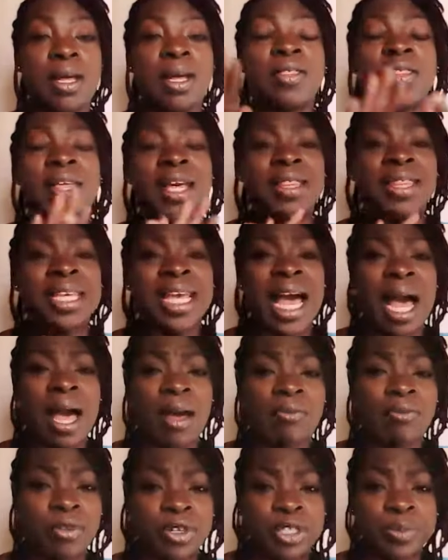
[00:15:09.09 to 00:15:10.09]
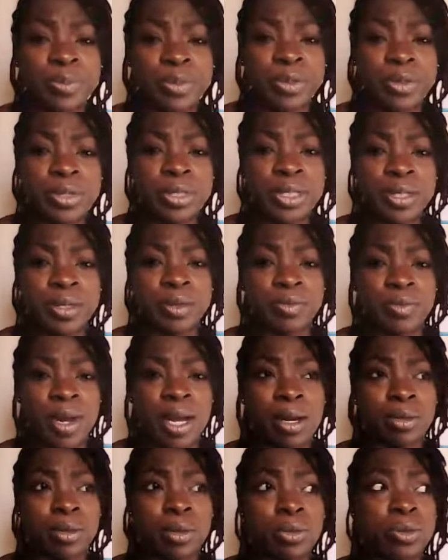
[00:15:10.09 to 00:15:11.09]
than the average person
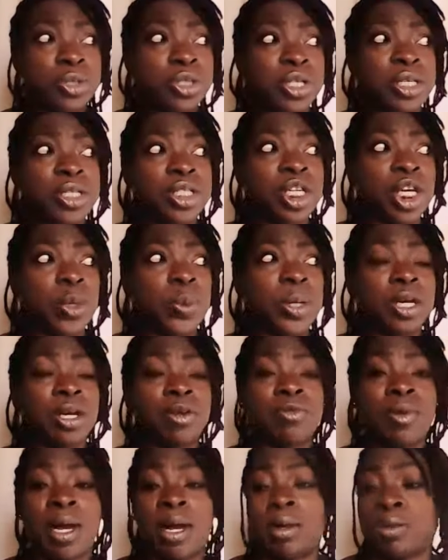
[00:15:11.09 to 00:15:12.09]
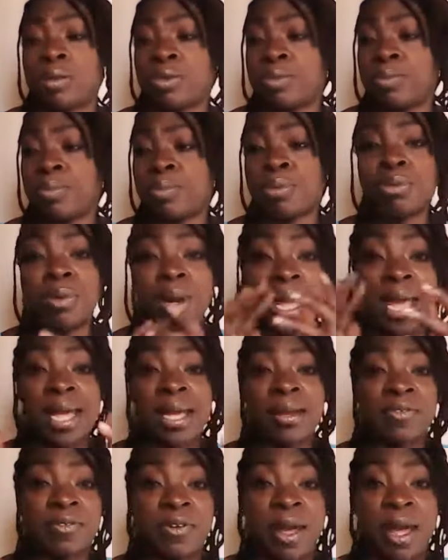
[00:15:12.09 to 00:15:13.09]
around who's just going around praying
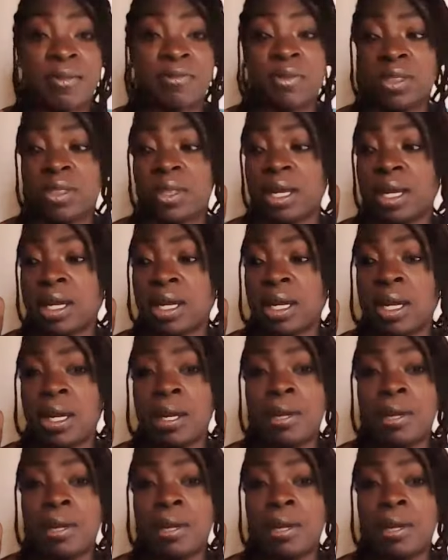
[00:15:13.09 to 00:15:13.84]
for everything.